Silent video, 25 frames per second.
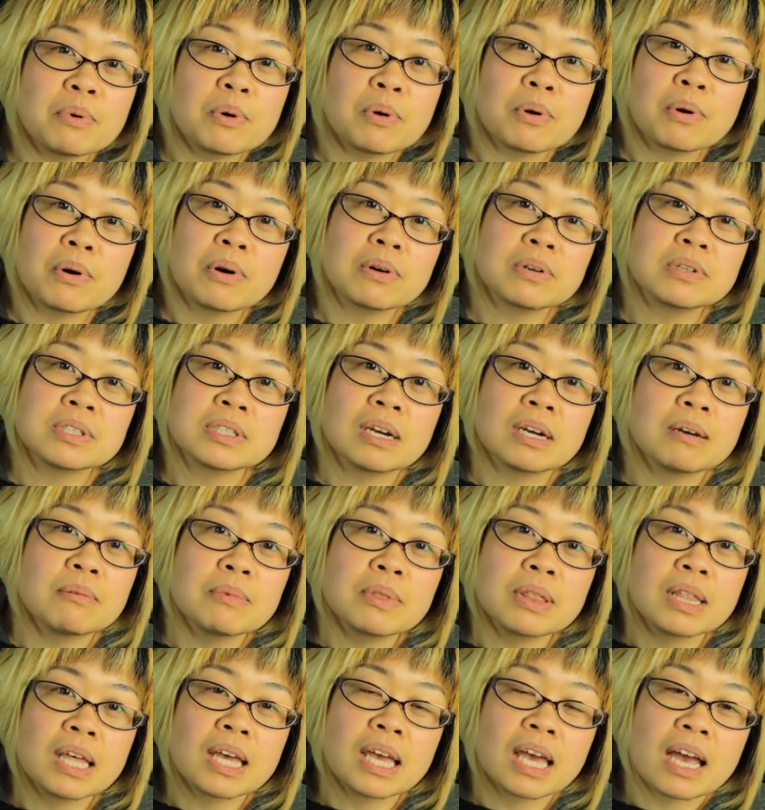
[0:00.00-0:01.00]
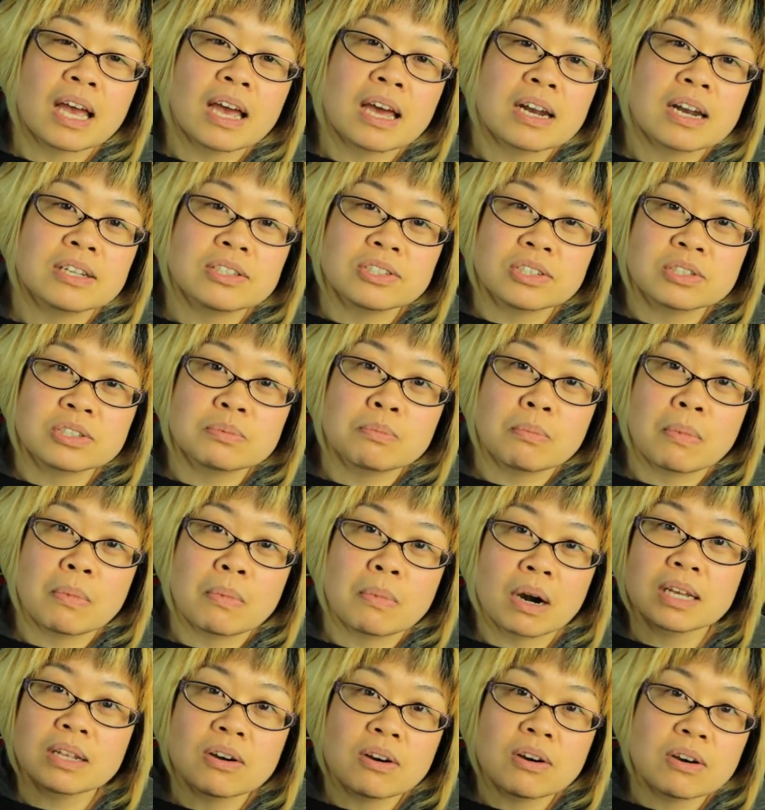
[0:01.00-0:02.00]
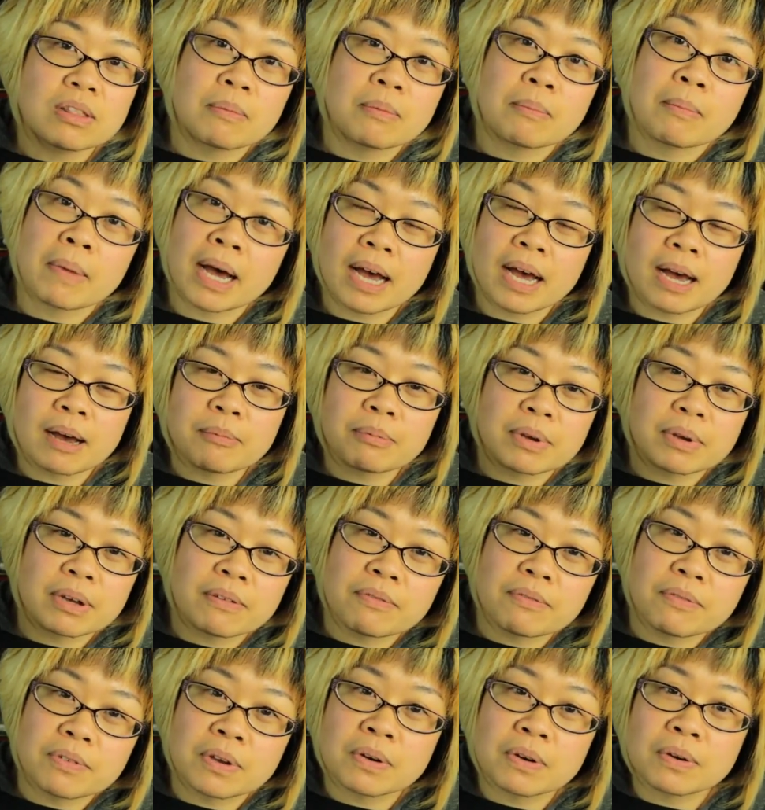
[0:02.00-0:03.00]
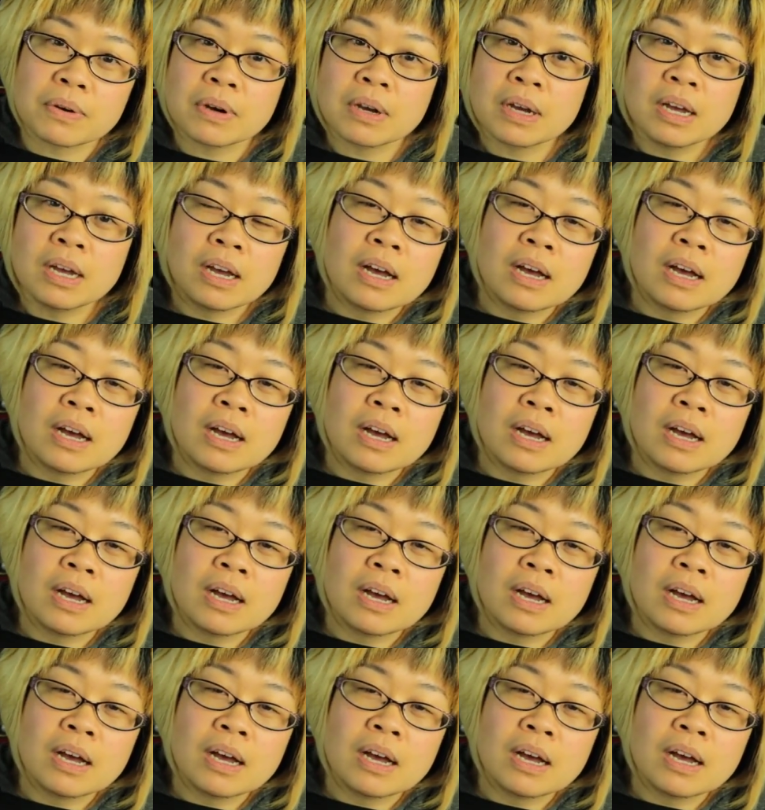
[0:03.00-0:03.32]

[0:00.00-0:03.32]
or something and just mark it on the map if you